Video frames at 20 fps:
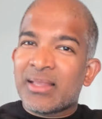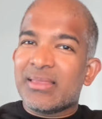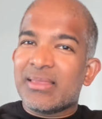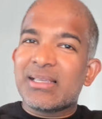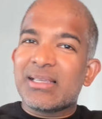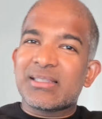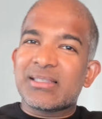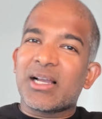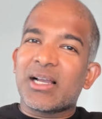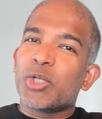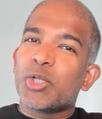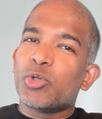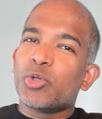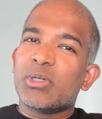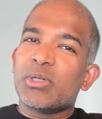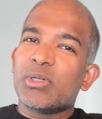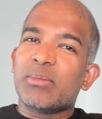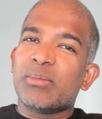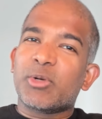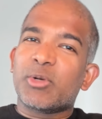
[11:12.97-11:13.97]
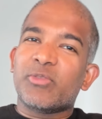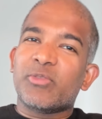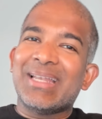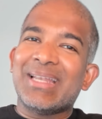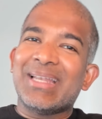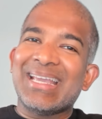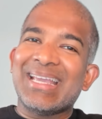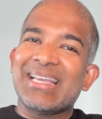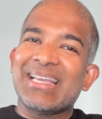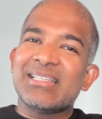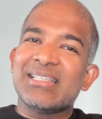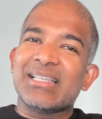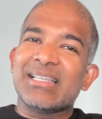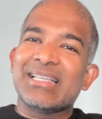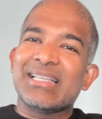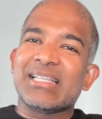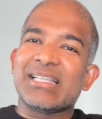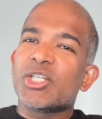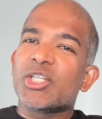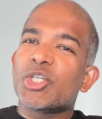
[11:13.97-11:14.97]
This unknown number of days
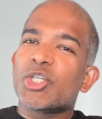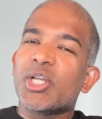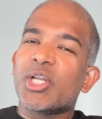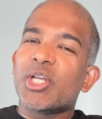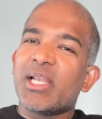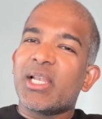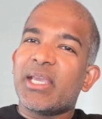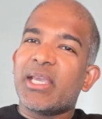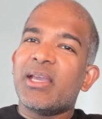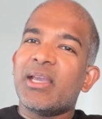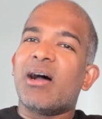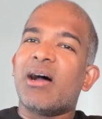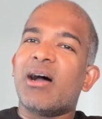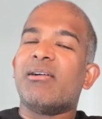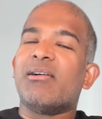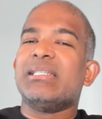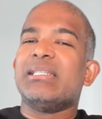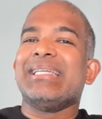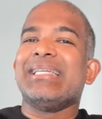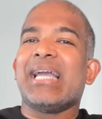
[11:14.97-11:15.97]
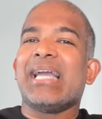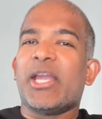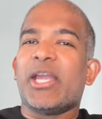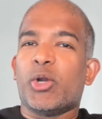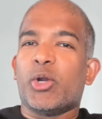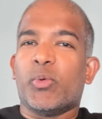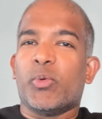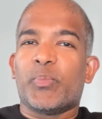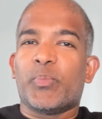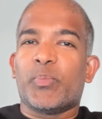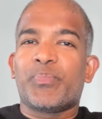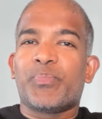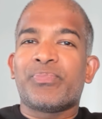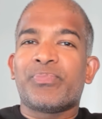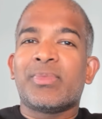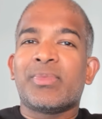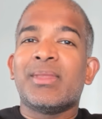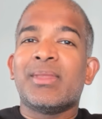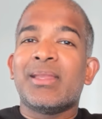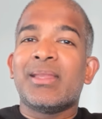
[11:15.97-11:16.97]
is essentially our DIO.
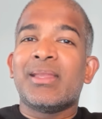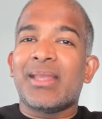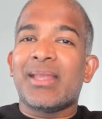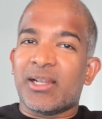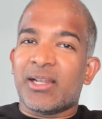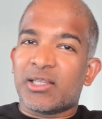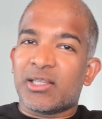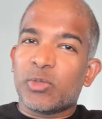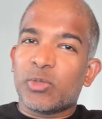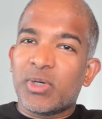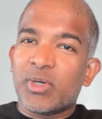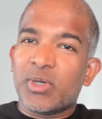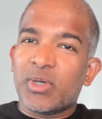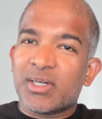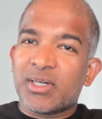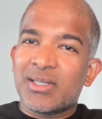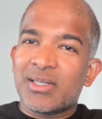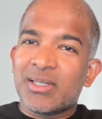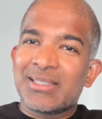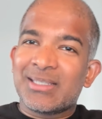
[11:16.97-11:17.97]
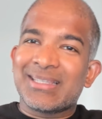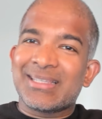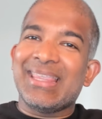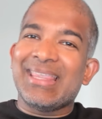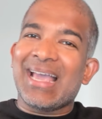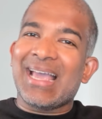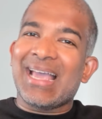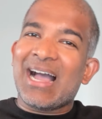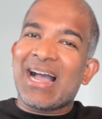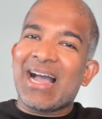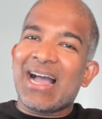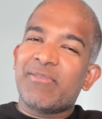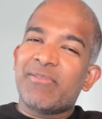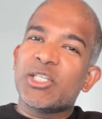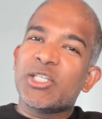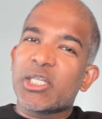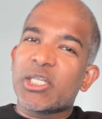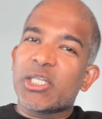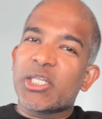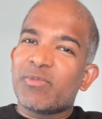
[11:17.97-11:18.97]
In other words, the
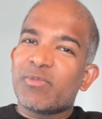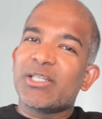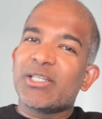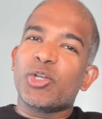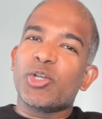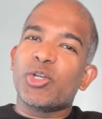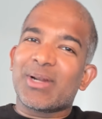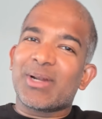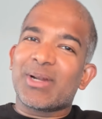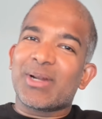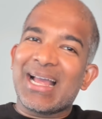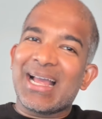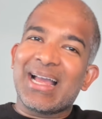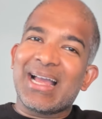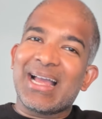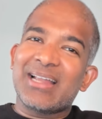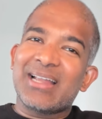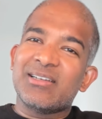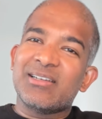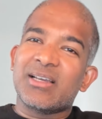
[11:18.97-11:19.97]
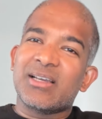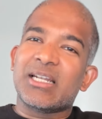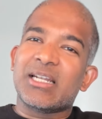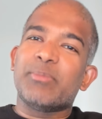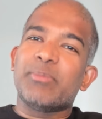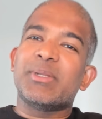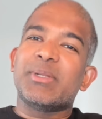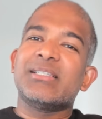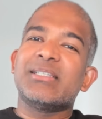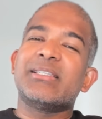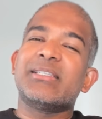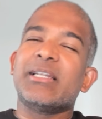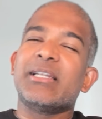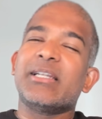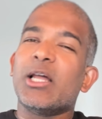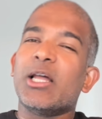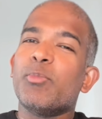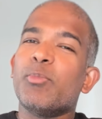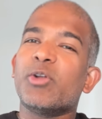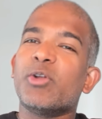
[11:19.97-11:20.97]
average inventory on hand represents the
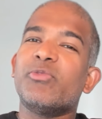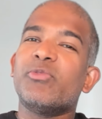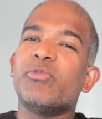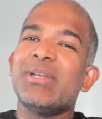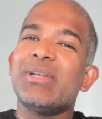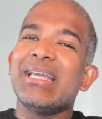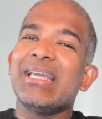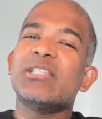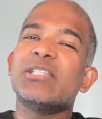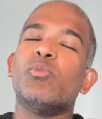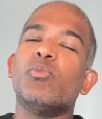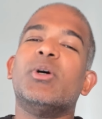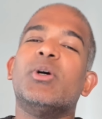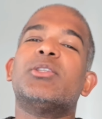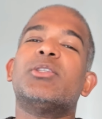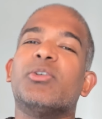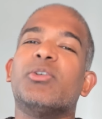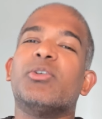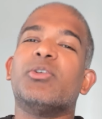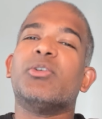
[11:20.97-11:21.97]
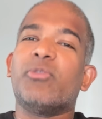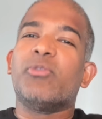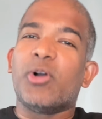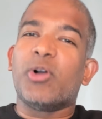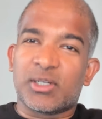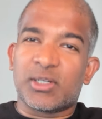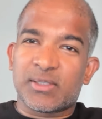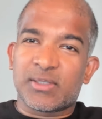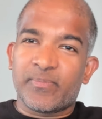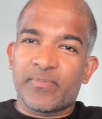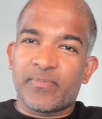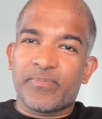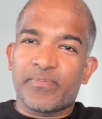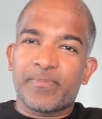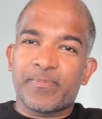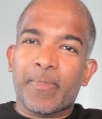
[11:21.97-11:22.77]
number of days worth of COGS.